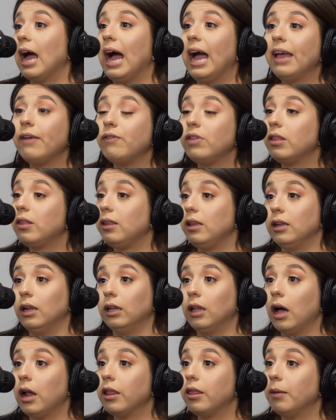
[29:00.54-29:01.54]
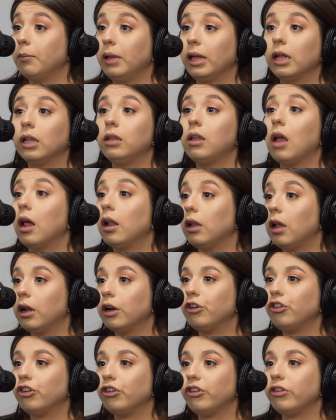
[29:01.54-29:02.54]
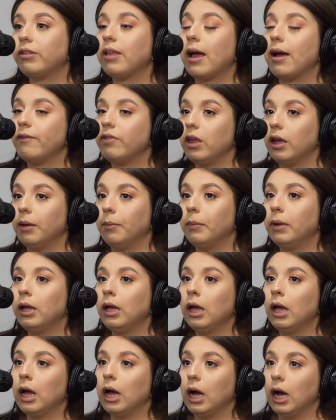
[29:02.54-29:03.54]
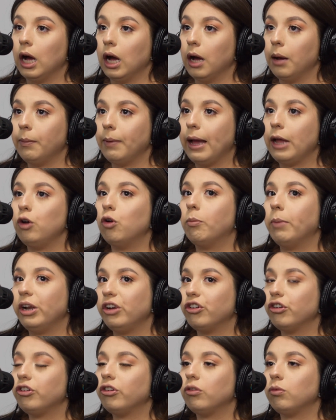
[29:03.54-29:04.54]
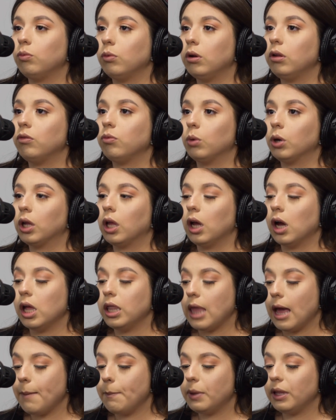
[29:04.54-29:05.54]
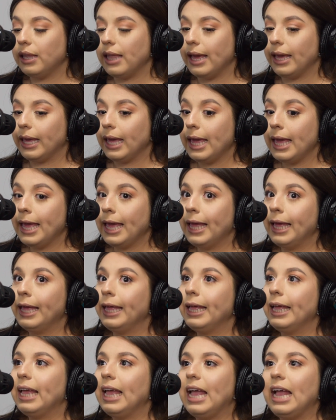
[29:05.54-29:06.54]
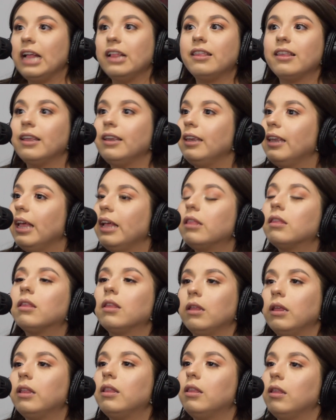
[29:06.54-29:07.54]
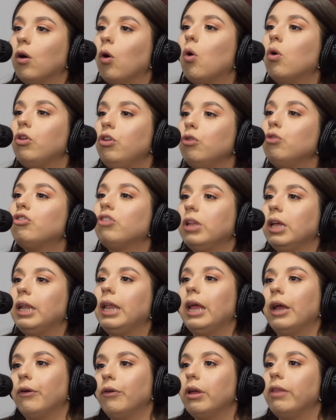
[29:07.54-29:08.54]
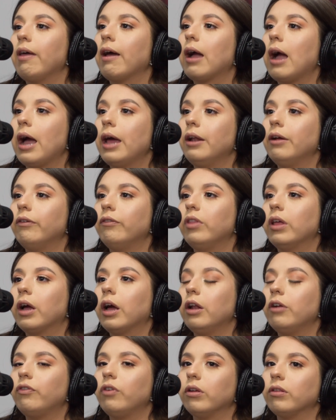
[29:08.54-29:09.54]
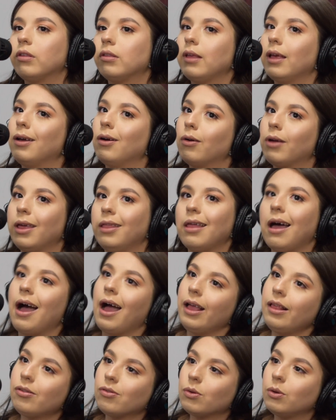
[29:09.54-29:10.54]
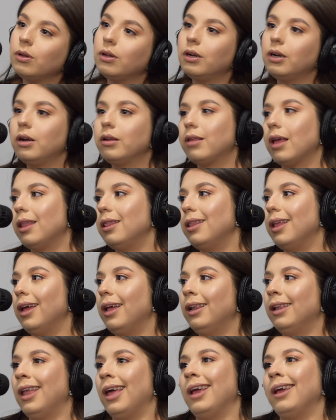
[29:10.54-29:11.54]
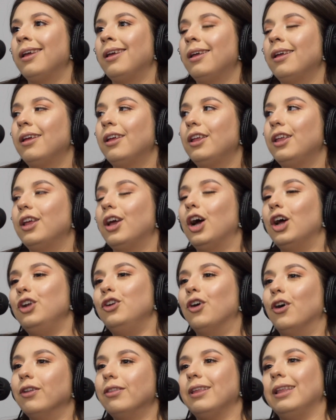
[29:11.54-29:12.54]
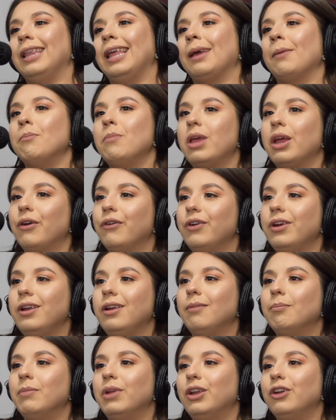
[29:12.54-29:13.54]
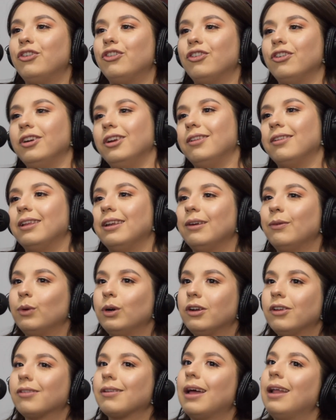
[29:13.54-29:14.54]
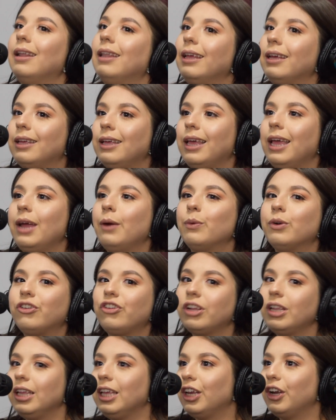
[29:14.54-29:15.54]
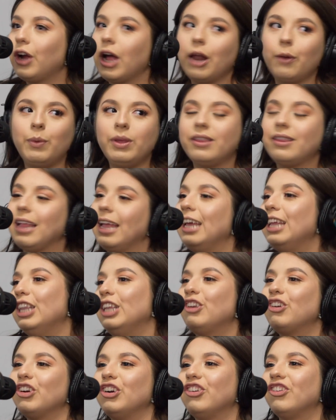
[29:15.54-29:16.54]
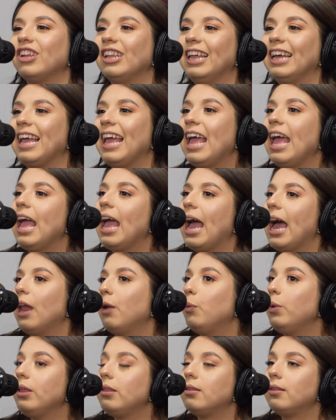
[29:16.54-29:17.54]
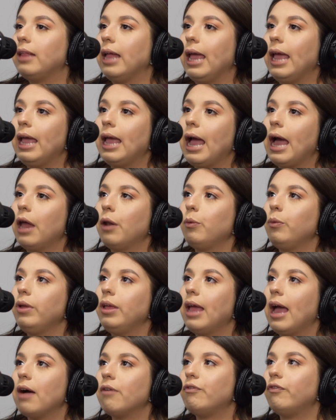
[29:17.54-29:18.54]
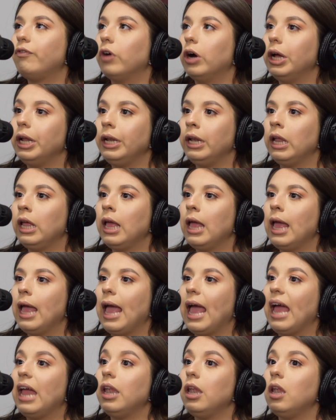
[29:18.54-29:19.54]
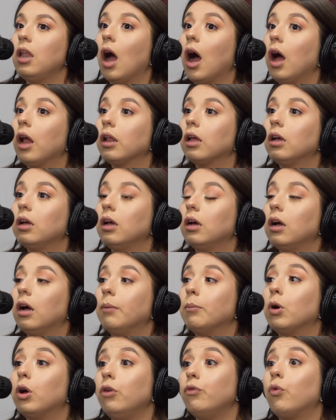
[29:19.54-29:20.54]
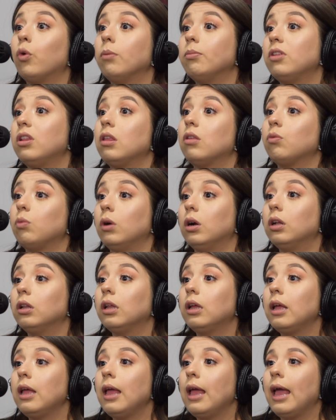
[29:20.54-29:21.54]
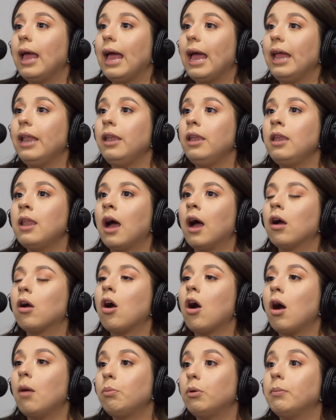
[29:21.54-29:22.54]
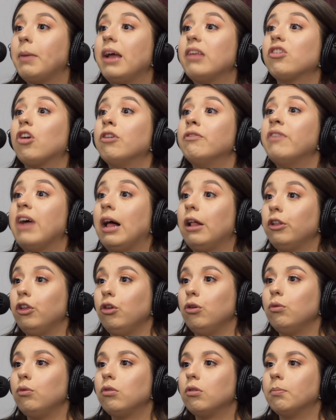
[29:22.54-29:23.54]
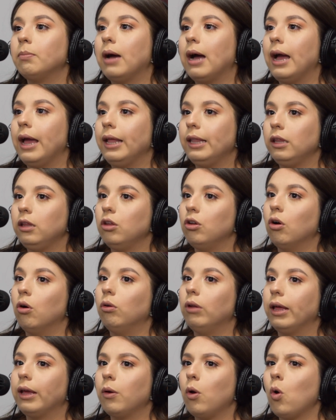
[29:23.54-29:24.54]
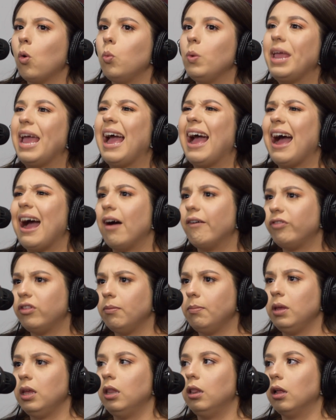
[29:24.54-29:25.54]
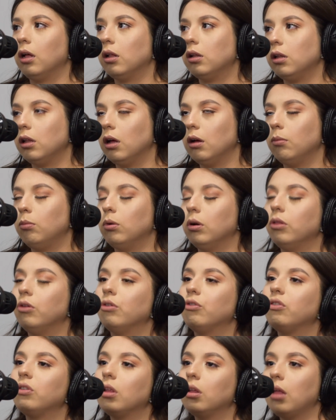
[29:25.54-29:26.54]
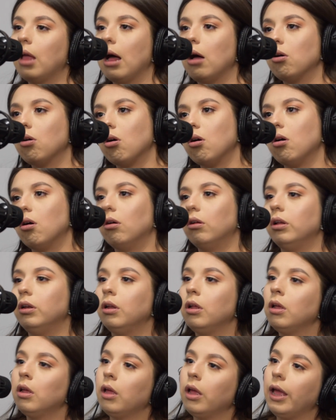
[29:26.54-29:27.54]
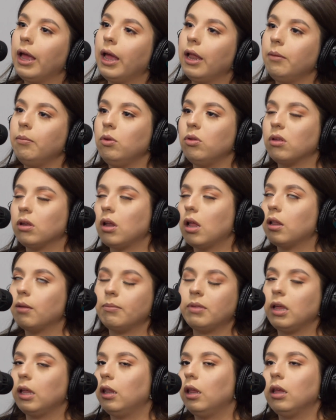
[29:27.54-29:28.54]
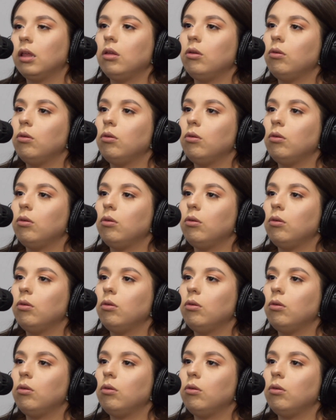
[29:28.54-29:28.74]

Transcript: I haven't seen a lot of them. Like not a lot of churches have them. I know my church is working on that, but like it's usually an area that kind of falls. It's like, okay, the high schoolers, and then like adults and like married ministries, and we're just kind of like, hey, we're chilling here. How do we stay in the church? Like, how do we have fun and not conform to this world, and not compromise our values by, you know, like we have to be in the club where there's alcohol and music. Not that I'm saying like